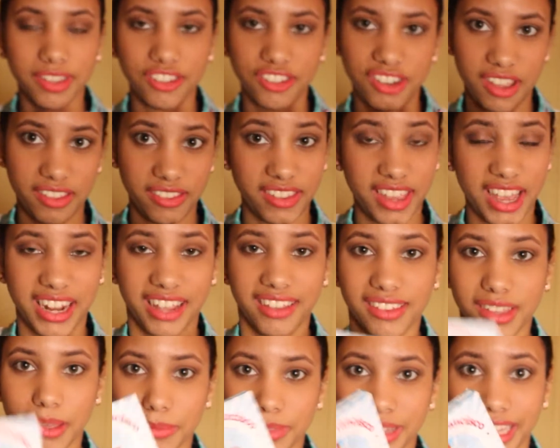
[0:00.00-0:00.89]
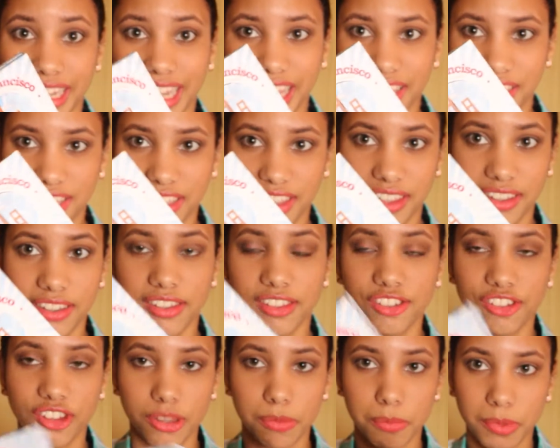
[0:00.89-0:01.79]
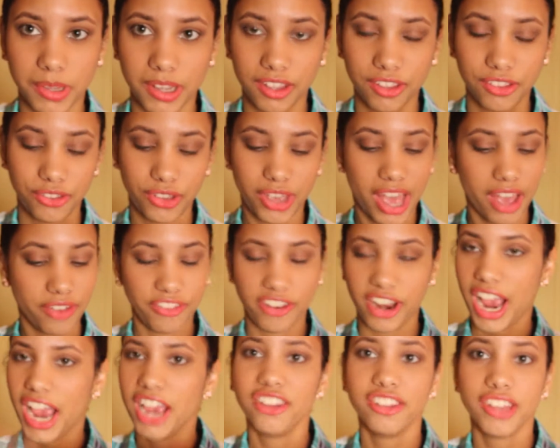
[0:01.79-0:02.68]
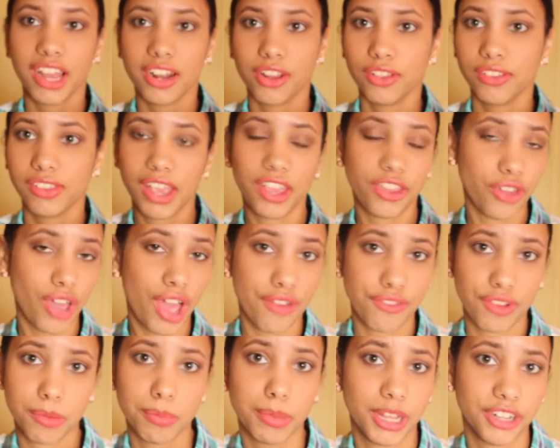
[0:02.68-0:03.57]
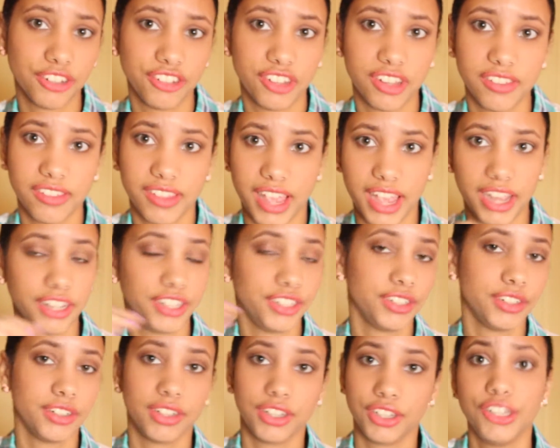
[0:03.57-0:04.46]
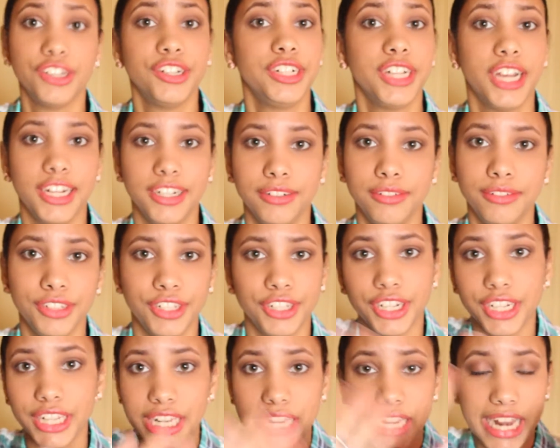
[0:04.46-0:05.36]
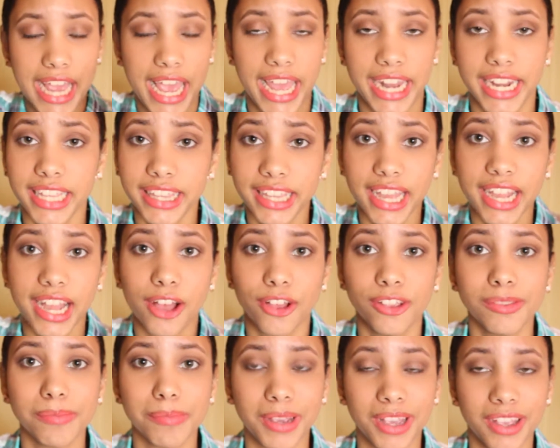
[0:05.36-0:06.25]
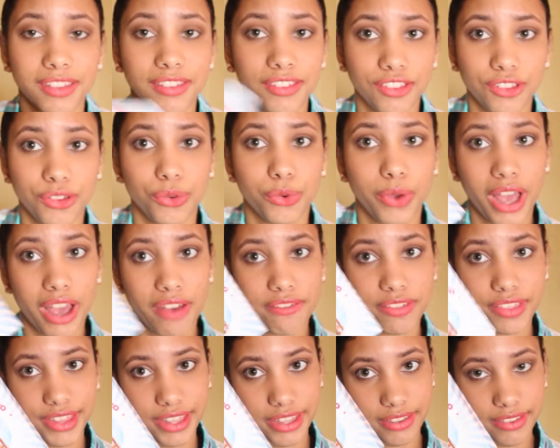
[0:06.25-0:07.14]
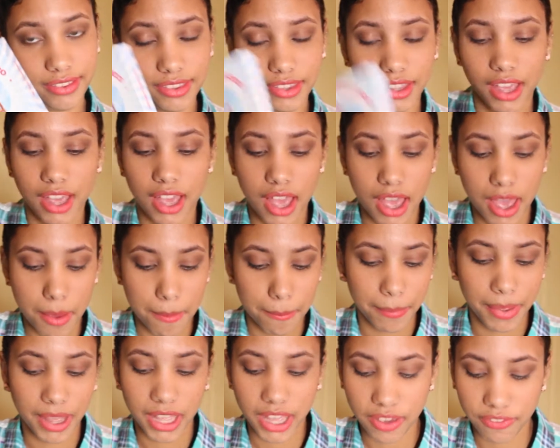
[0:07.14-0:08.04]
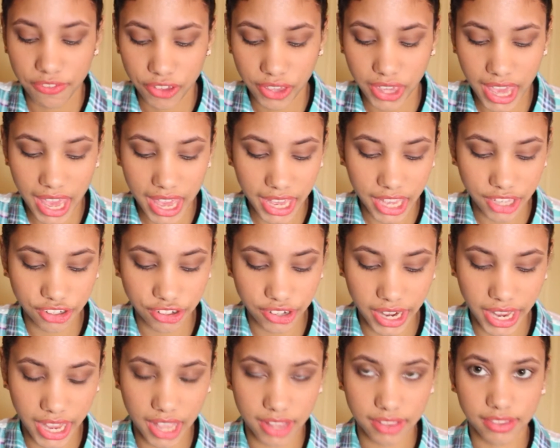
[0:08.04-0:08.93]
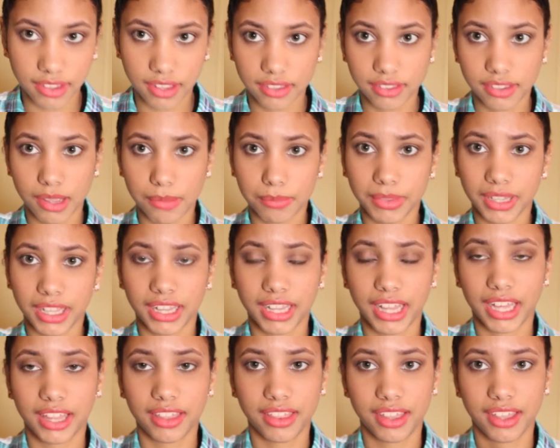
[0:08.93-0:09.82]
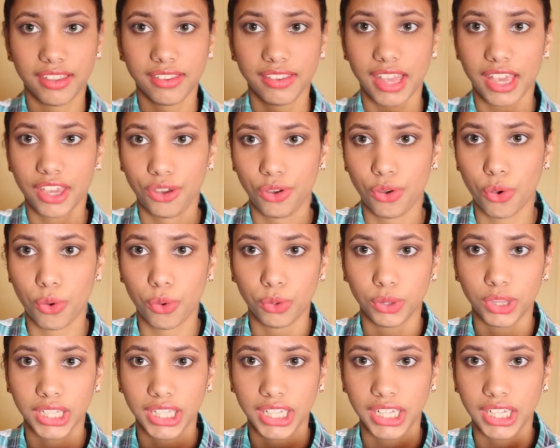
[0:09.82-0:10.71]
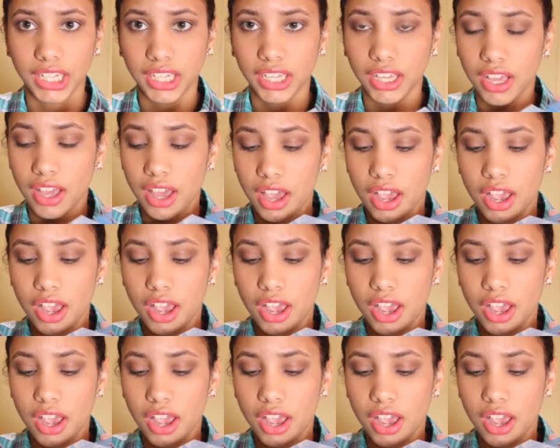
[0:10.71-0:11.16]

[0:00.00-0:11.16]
suggest getting something like this, just because you have your eyeshadows and you have your blushes and you're done. You don't need anything else because you have this. But if you can't get your hands on something like this, and you're only